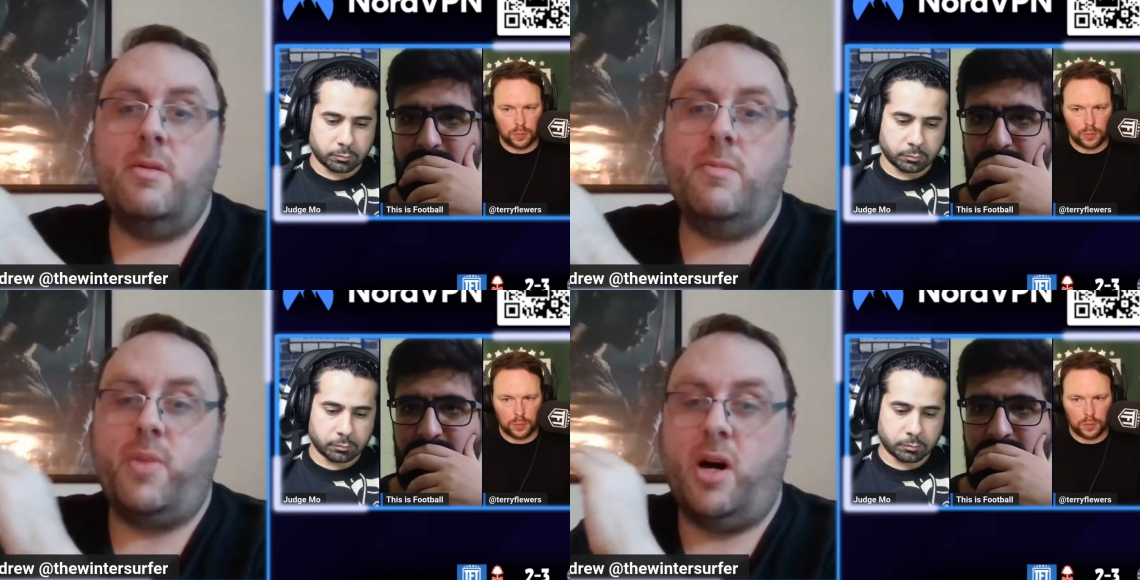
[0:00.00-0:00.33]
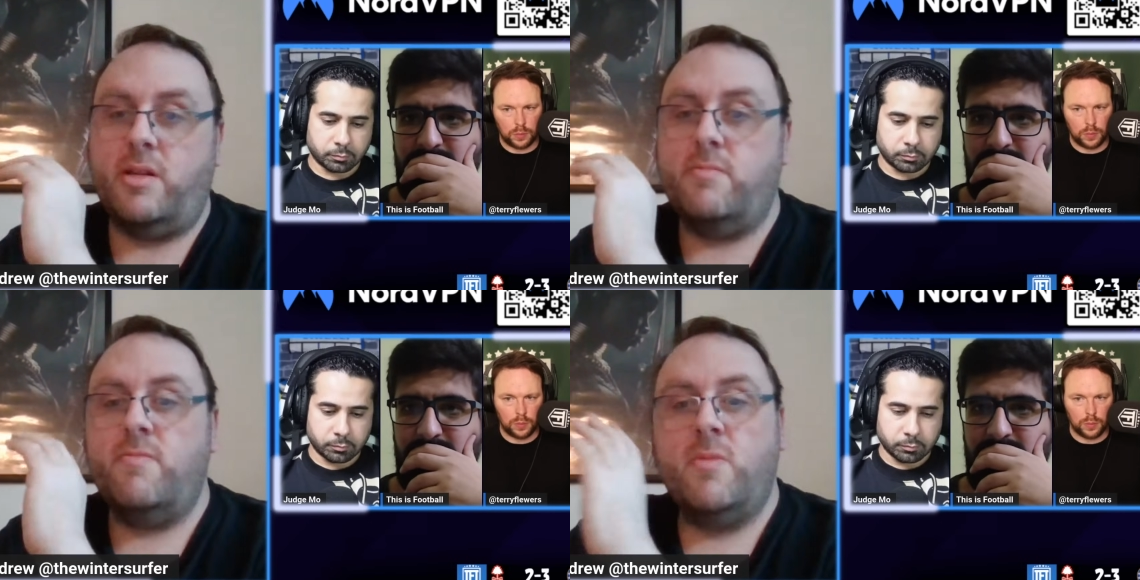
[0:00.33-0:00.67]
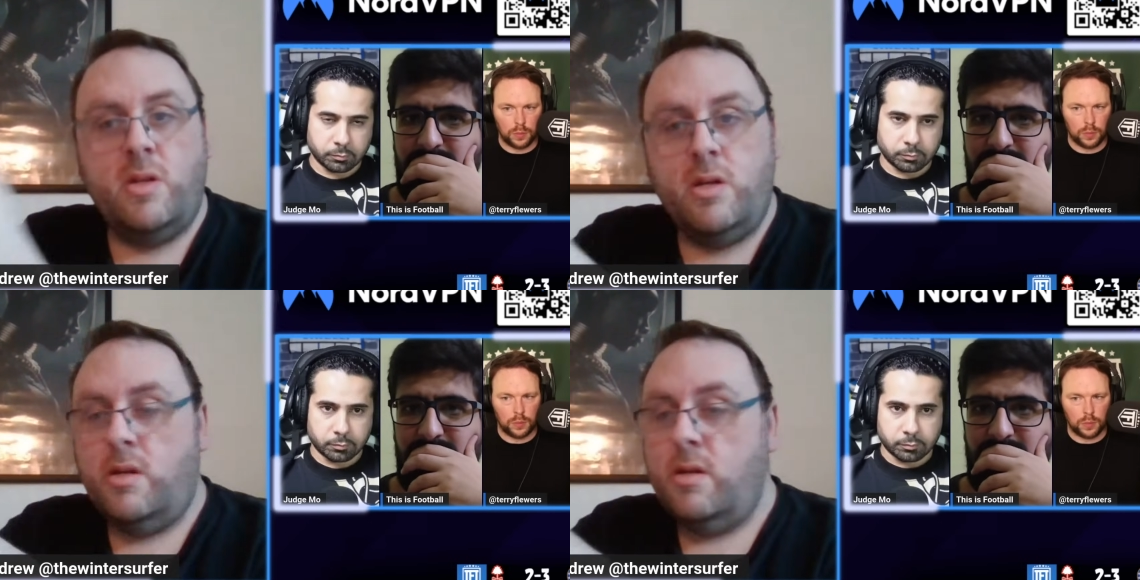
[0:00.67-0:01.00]
Speaker 1: But
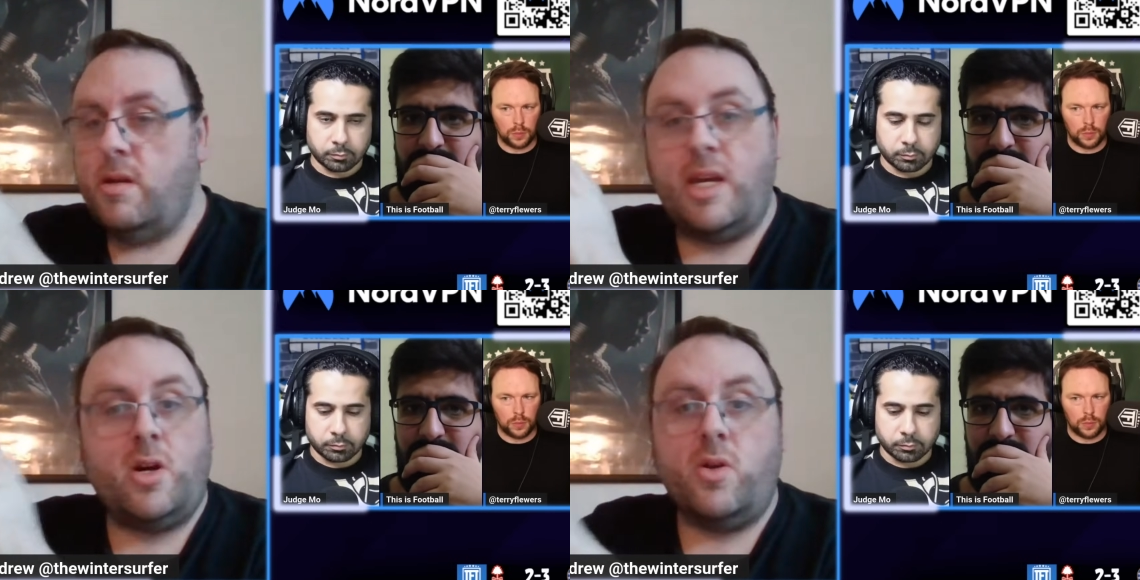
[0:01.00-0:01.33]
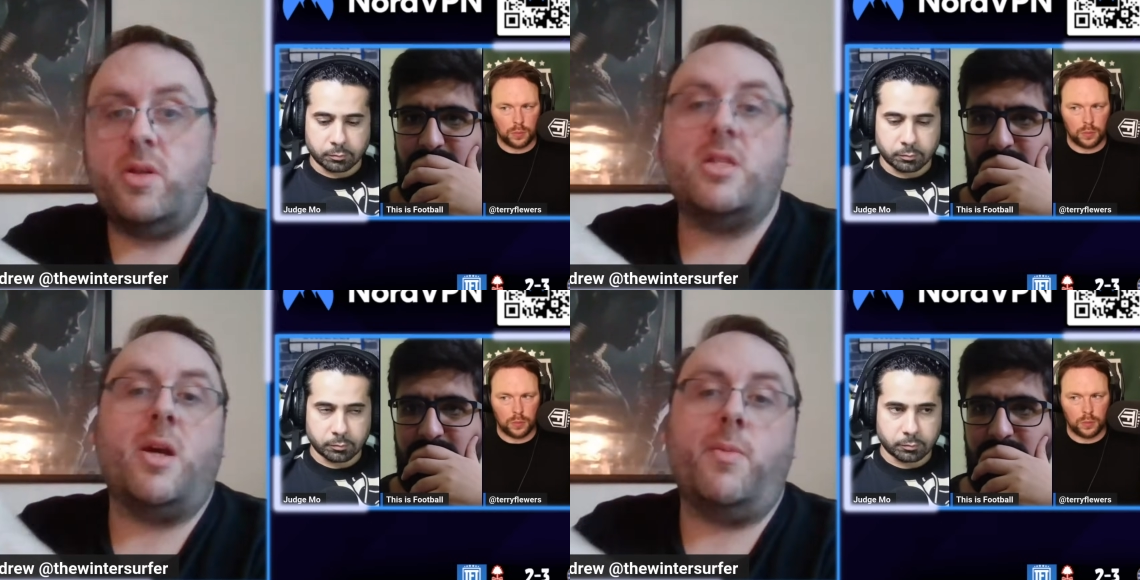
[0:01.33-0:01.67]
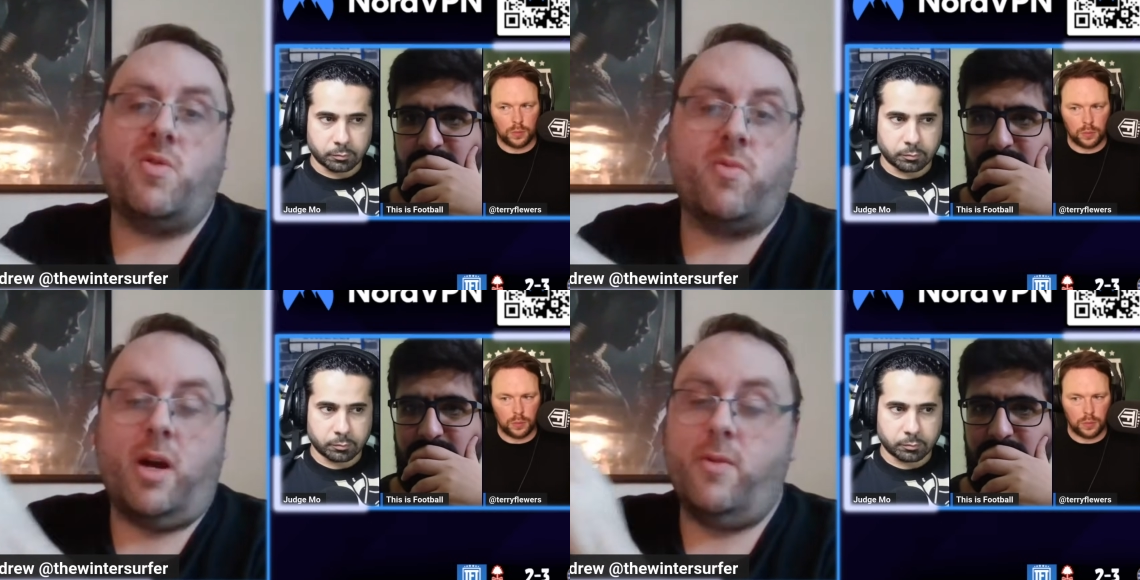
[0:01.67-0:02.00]
he got the
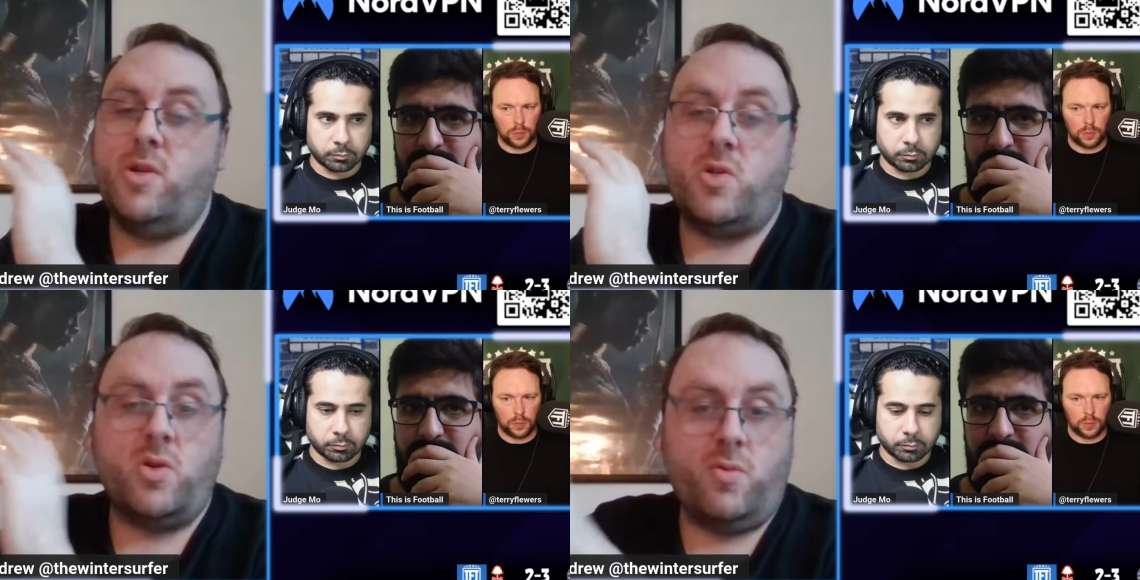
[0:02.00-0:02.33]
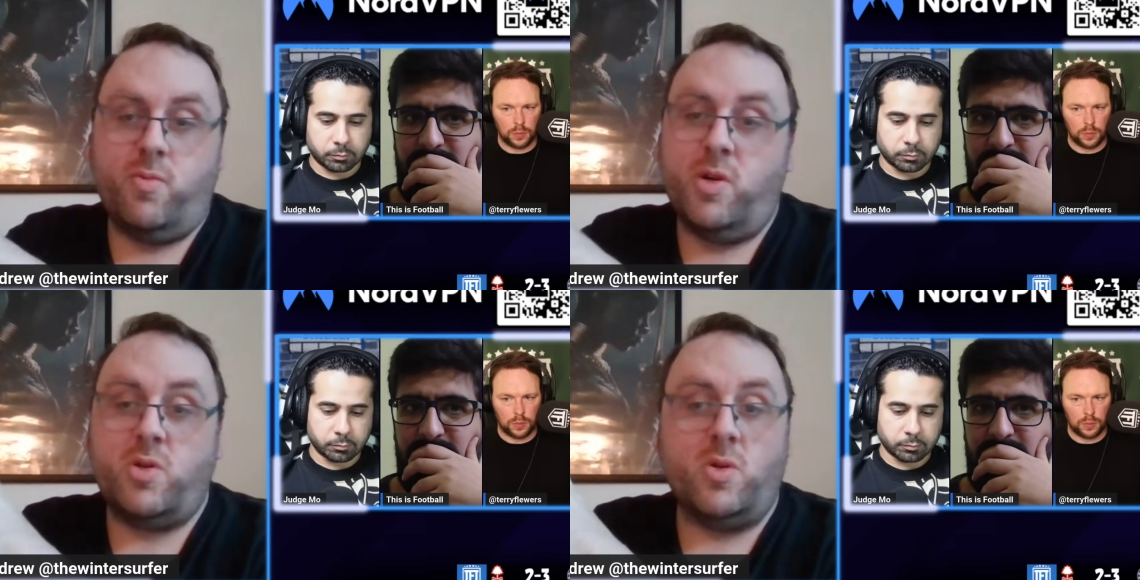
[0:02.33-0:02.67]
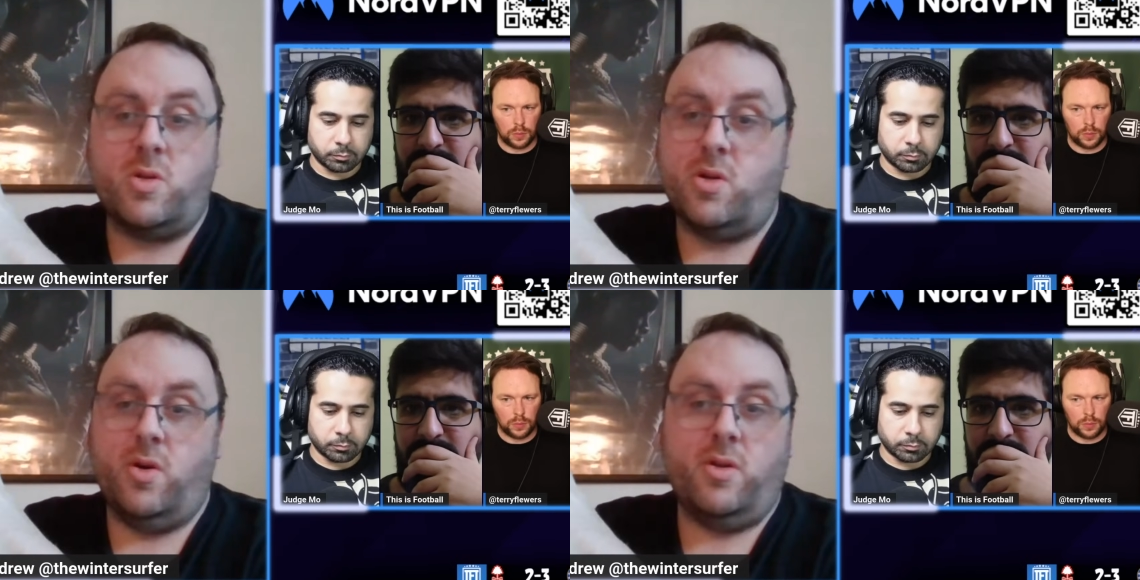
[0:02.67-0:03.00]
subs right, which was which was
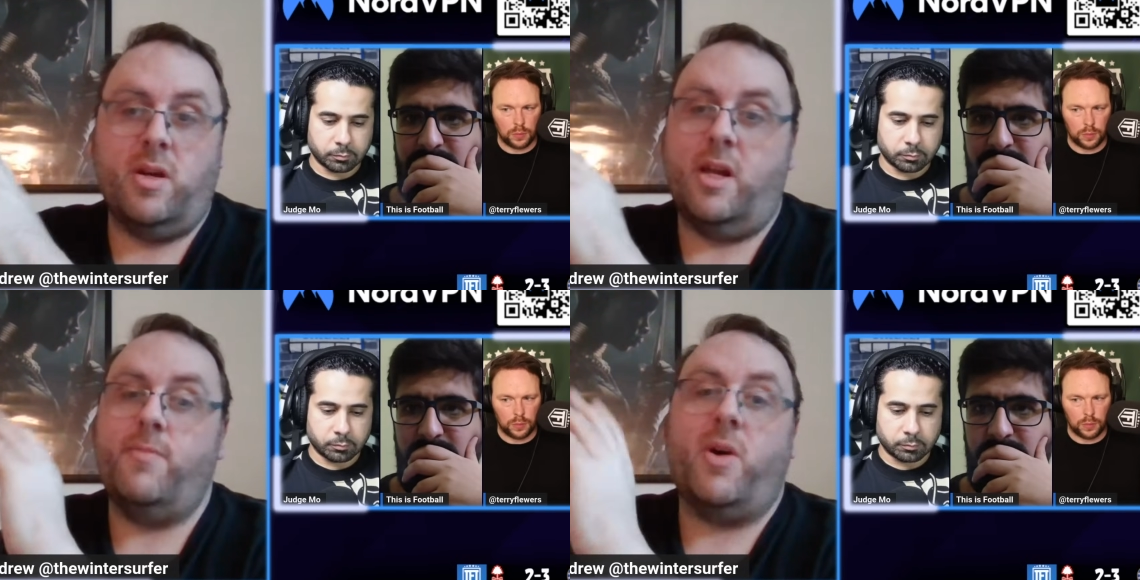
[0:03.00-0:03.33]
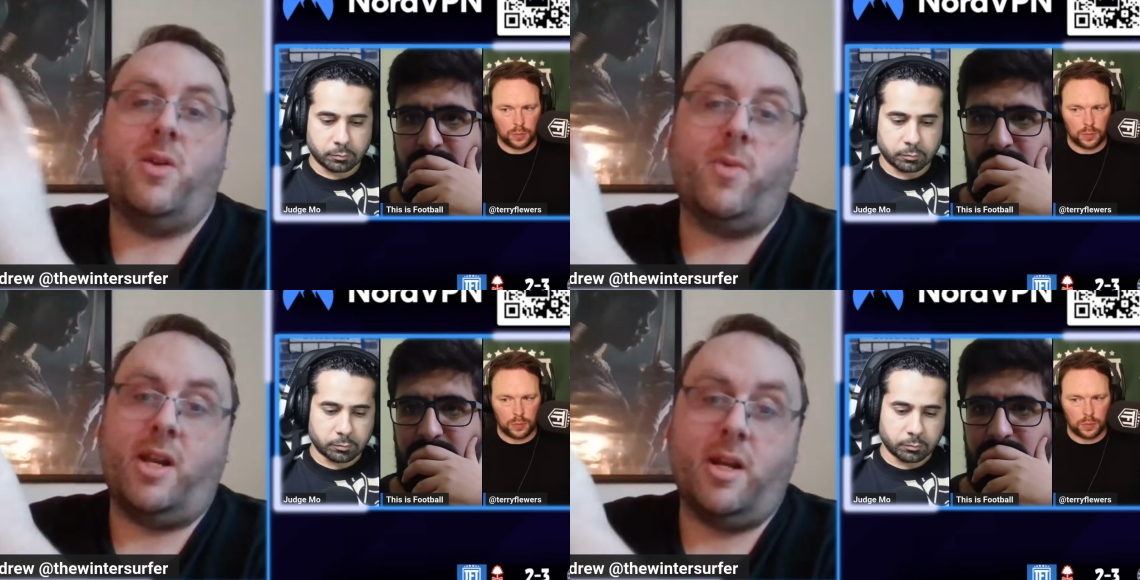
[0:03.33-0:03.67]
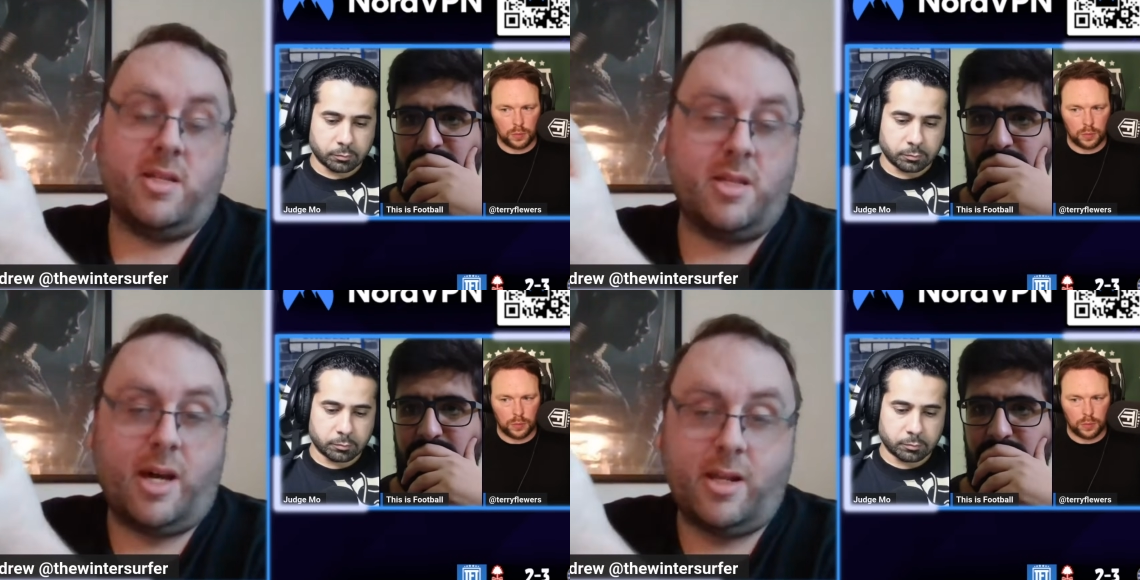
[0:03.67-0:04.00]
good. And by the way,
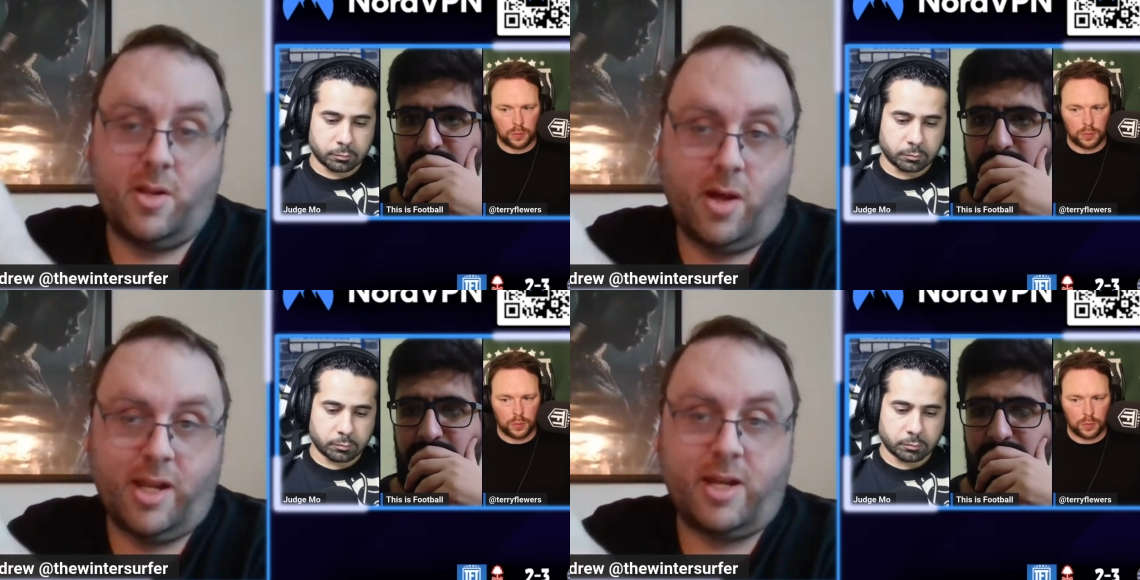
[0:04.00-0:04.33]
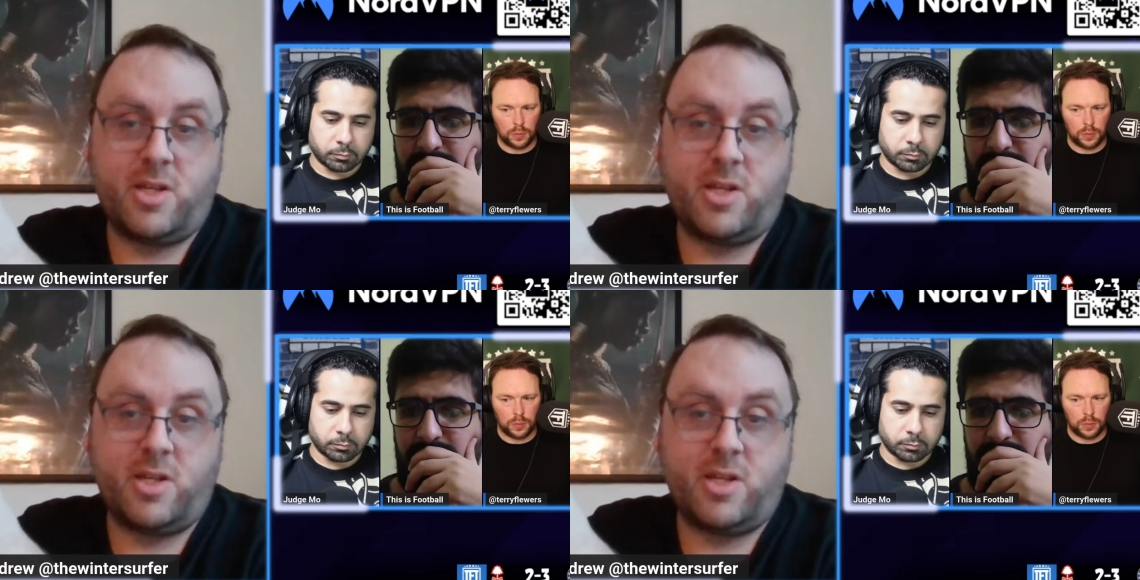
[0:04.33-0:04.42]
like that, like that